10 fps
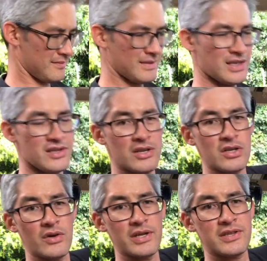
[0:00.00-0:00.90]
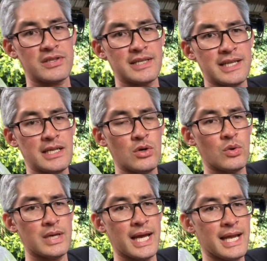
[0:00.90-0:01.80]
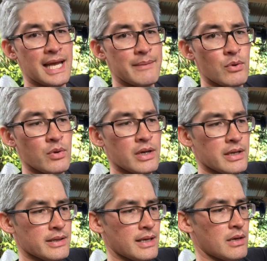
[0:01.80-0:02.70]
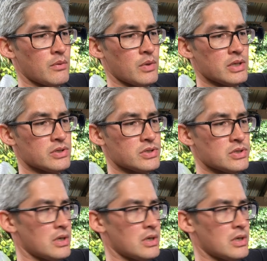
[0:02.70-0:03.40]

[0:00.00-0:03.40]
it's only got this diddy little care label in there, which